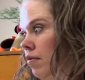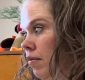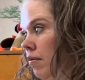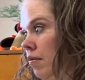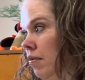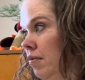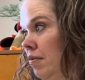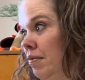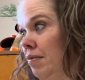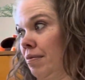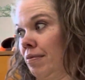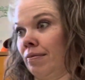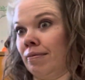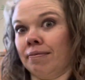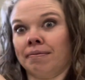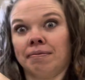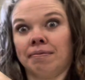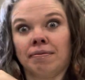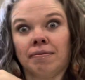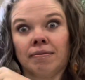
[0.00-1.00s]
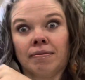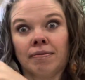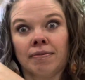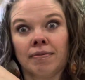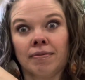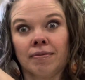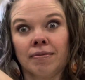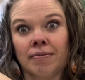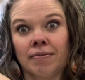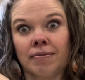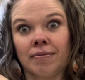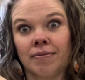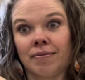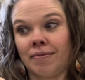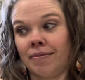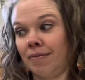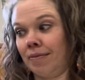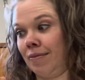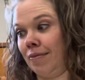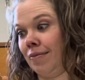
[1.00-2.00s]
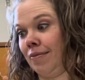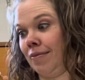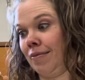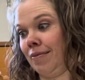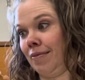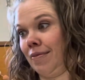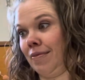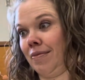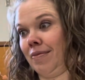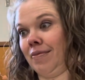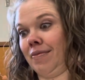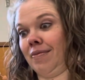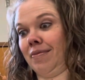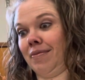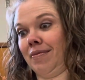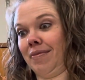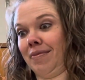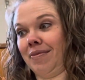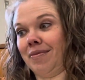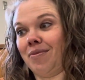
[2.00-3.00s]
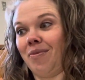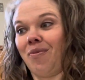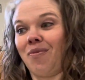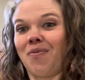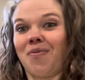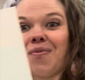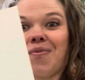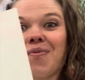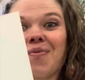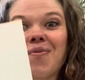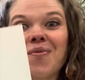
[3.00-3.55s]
Nobody speaks.